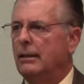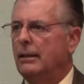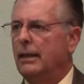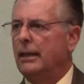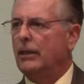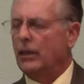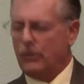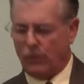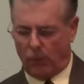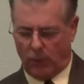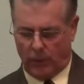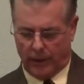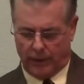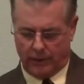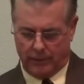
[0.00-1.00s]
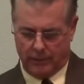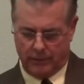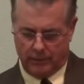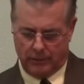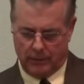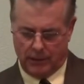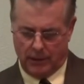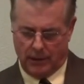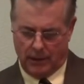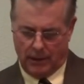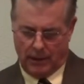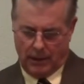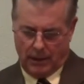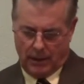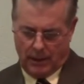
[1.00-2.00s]
and control it.
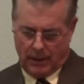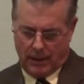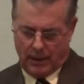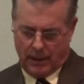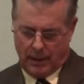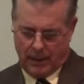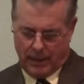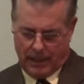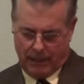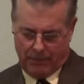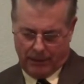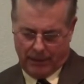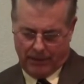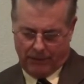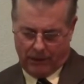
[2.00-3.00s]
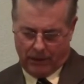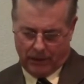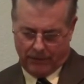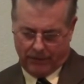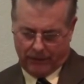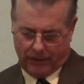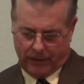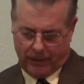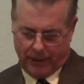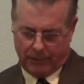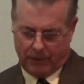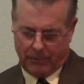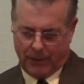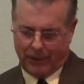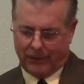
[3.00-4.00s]
I believe all of us attempt
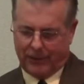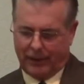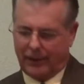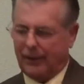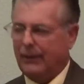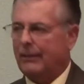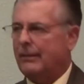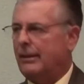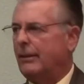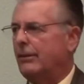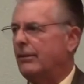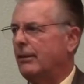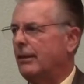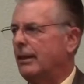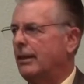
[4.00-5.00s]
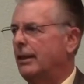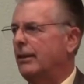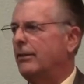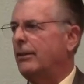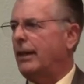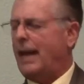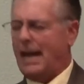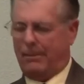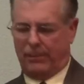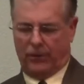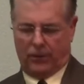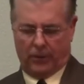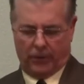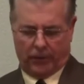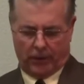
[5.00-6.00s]
to make sense of the things that happen
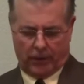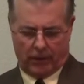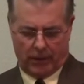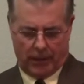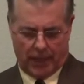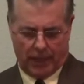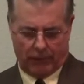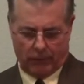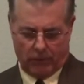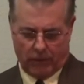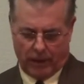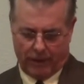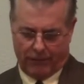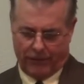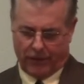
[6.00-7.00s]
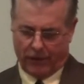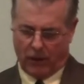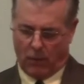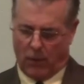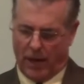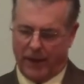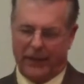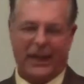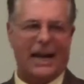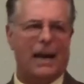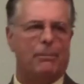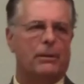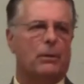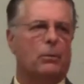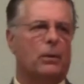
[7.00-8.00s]
to us in our lives. We try to figure out why they
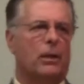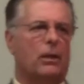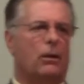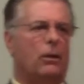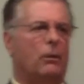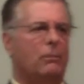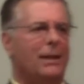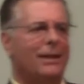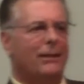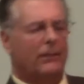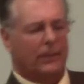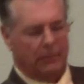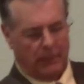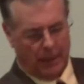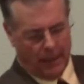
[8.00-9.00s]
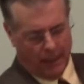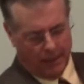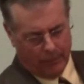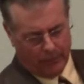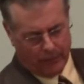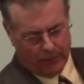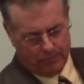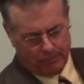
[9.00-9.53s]
happen and what it all means sometimes.